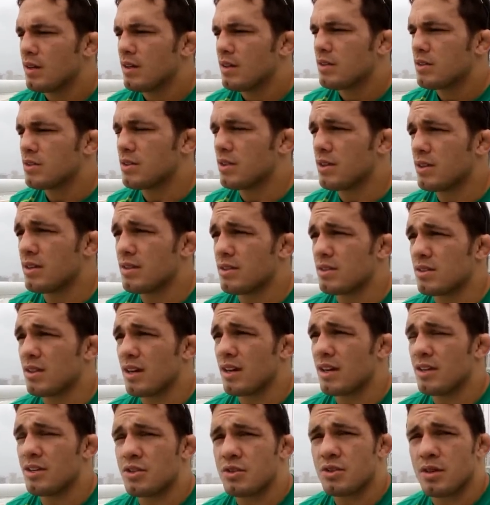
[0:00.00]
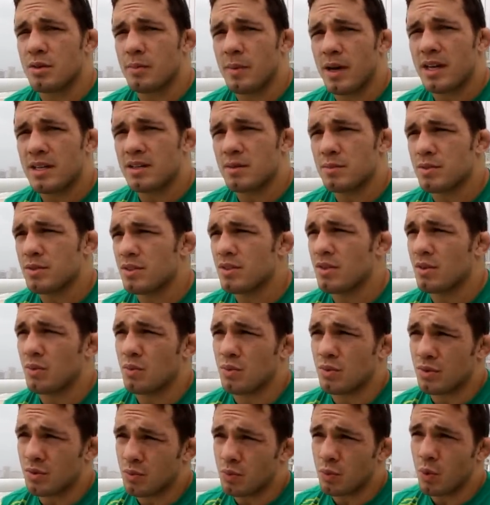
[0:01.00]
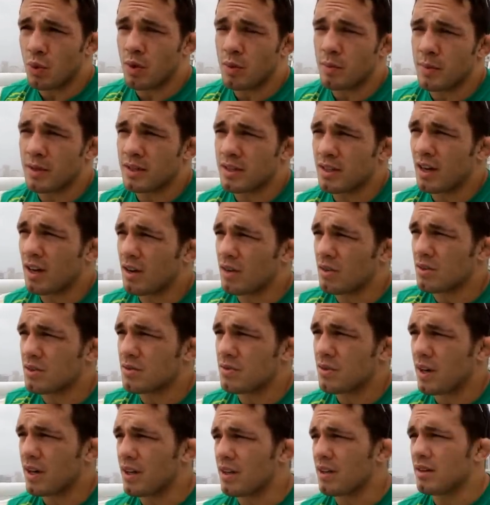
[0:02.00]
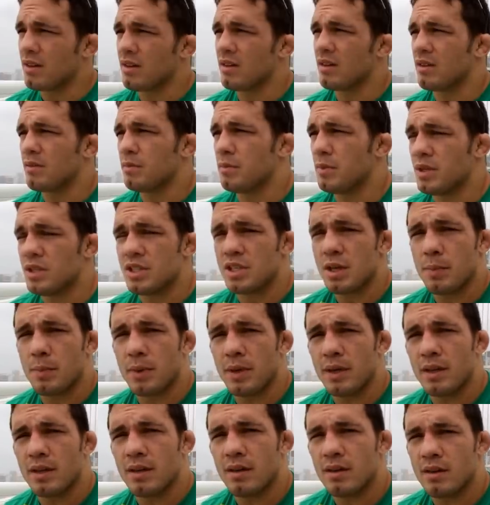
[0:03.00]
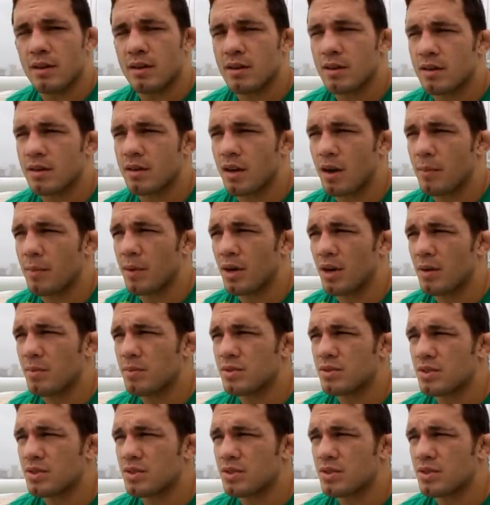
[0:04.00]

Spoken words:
So there's a lot of interesting matchups, you know, the Rory McDonald's fight, DJ Penn coming up.